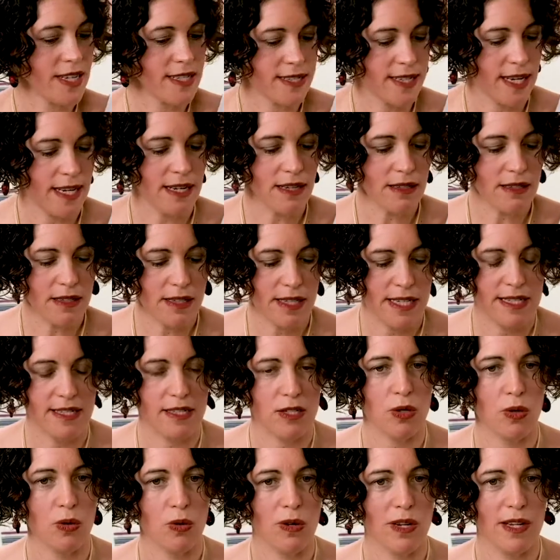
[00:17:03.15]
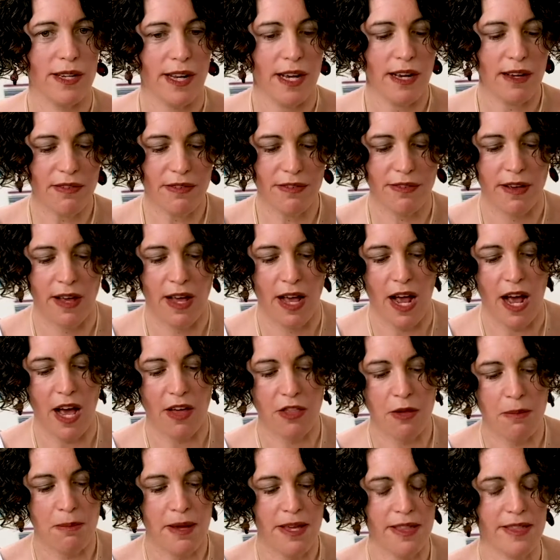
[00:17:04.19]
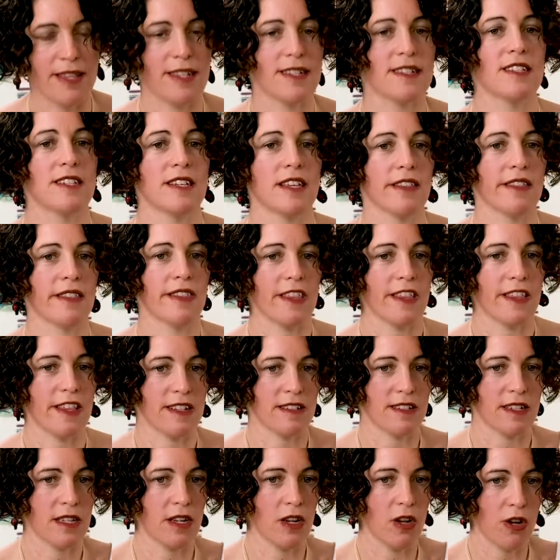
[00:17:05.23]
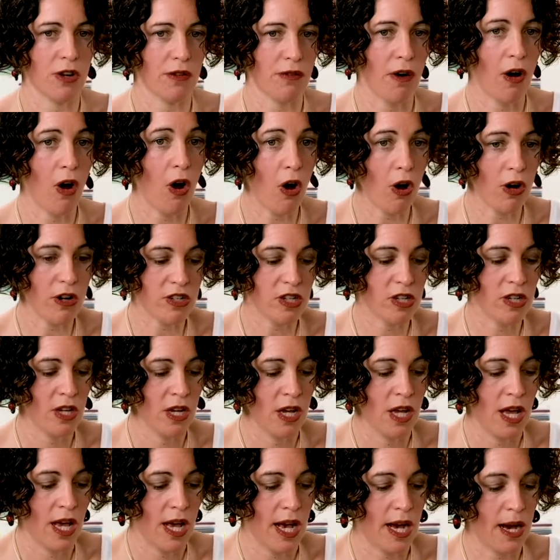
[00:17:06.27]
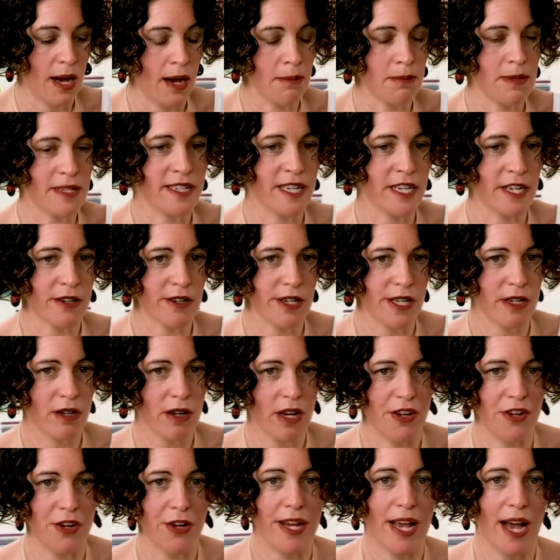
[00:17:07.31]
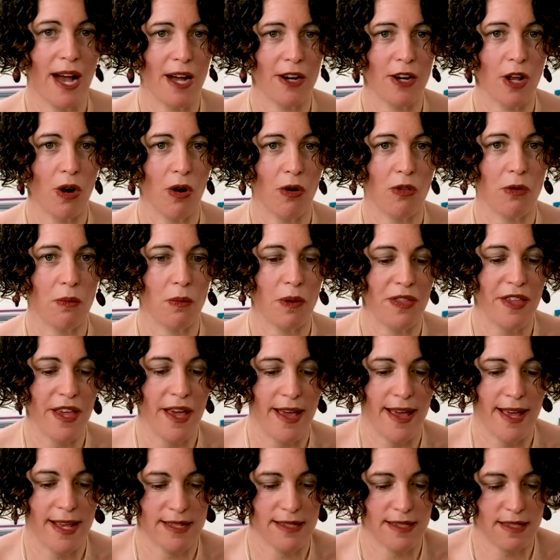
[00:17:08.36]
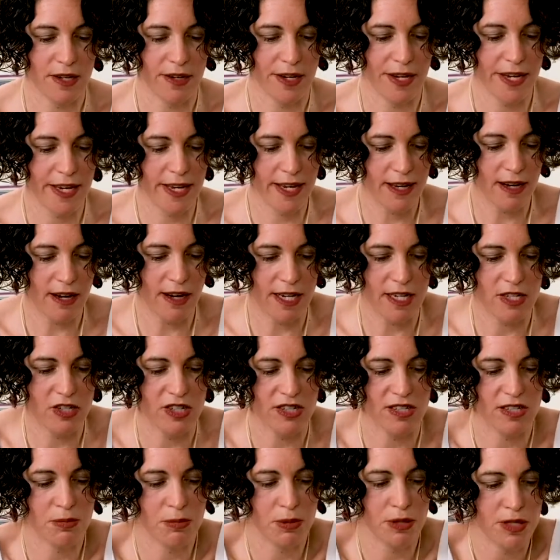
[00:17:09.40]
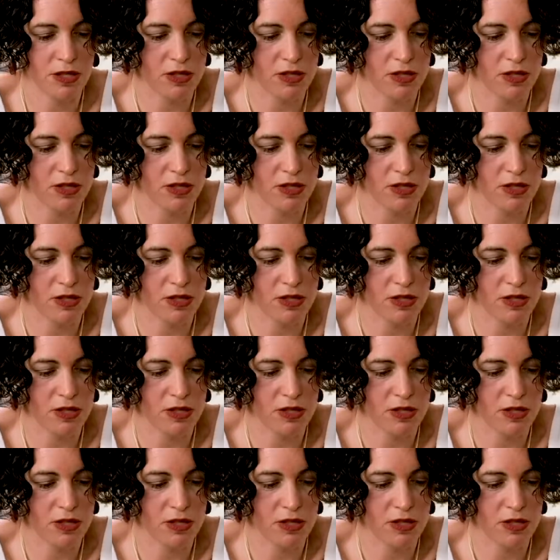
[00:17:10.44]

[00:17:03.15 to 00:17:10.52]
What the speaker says: down. It's cool enough. Other methods, there's a lot of hot material and you can't hold them with your hands. So here I can just put it